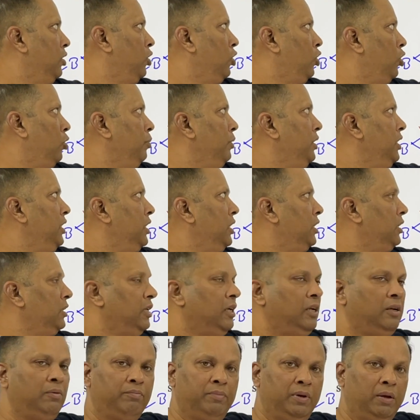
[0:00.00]
how many are
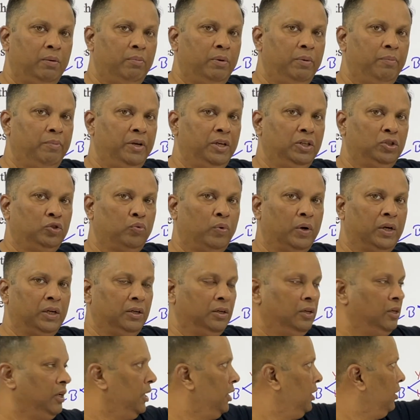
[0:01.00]
there. B, B, B is 1
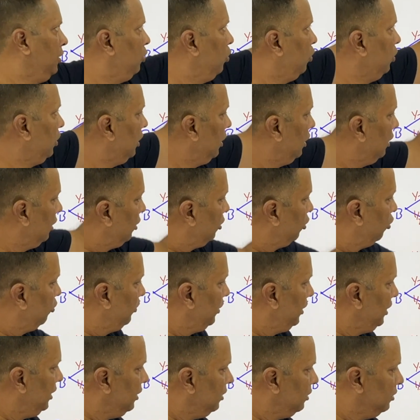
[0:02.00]
and total are how
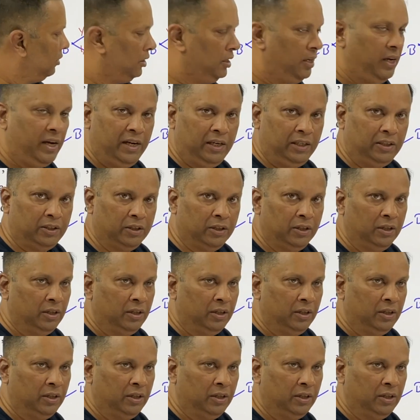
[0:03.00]
many? 8.